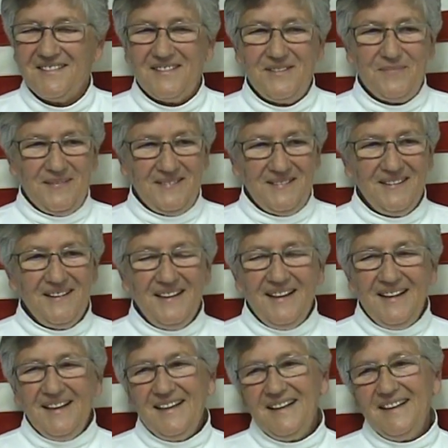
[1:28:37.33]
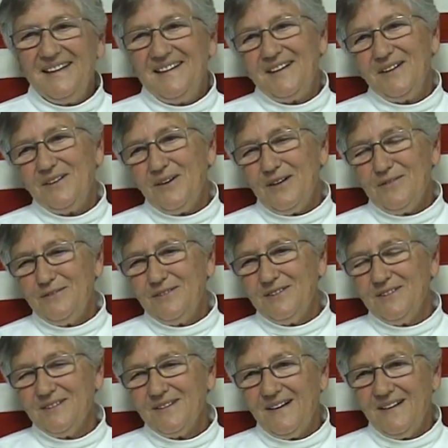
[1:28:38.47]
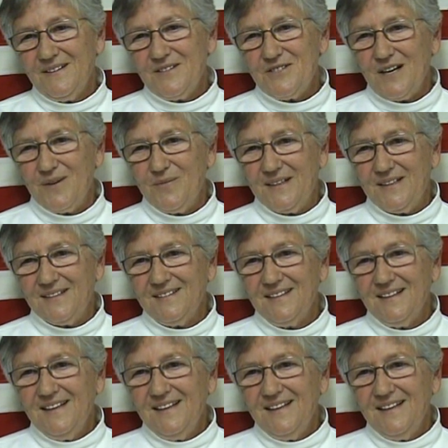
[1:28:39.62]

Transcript: and then off to college I went.